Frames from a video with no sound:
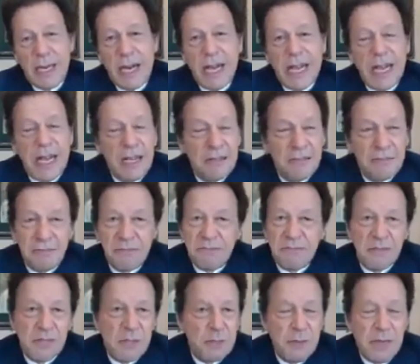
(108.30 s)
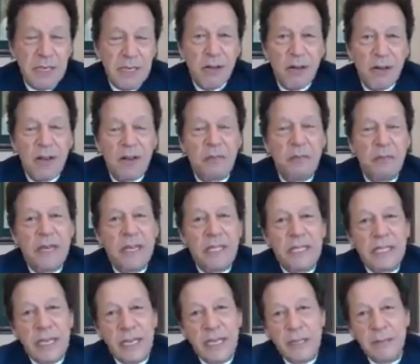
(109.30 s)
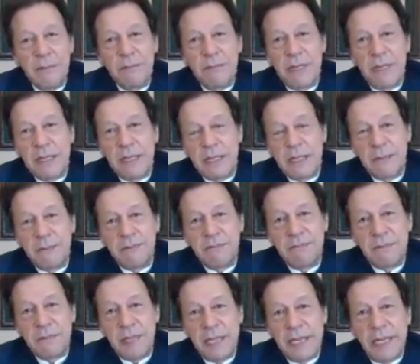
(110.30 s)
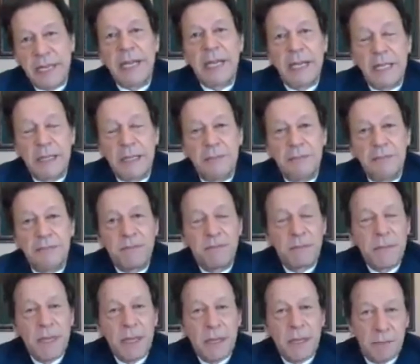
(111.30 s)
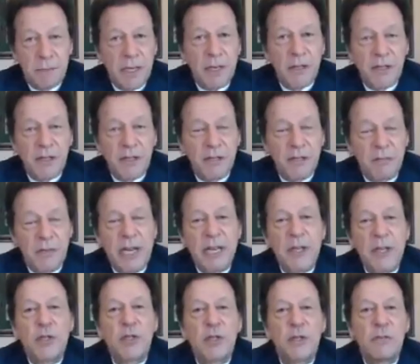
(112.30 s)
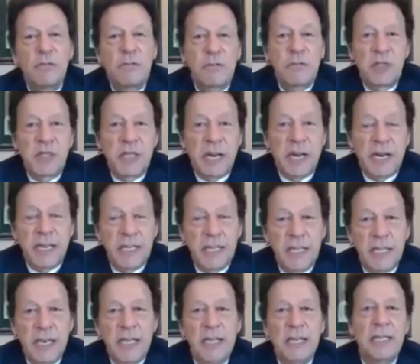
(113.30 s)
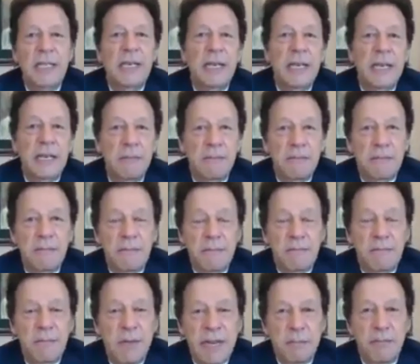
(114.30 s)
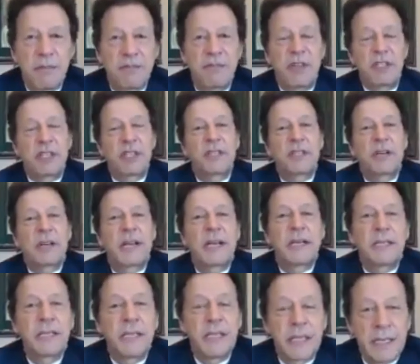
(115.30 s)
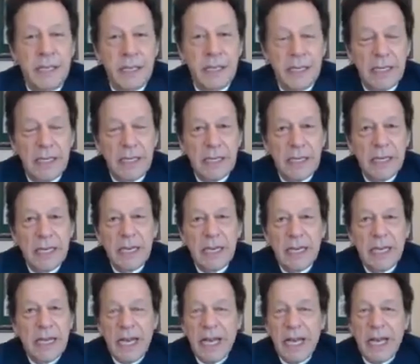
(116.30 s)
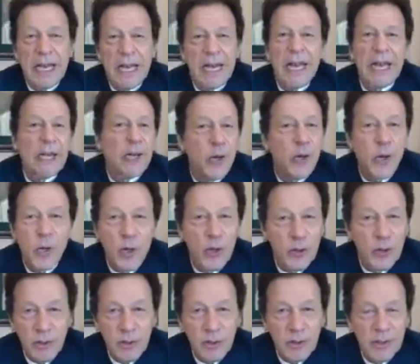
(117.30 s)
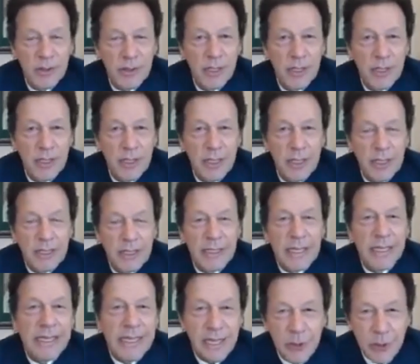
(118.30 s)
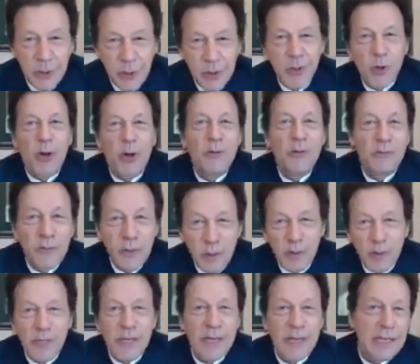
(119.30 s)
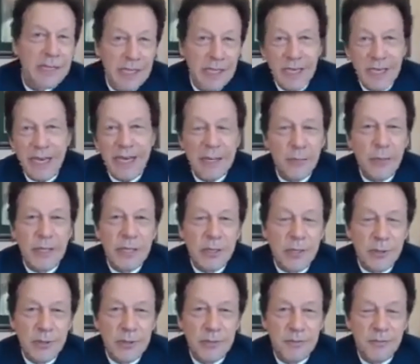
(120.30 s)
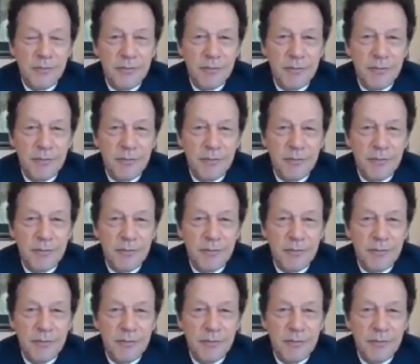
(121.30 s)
I have spent a lot of my time in England because I studied there and played professional cricket there. And I know that they do not view religion like we do.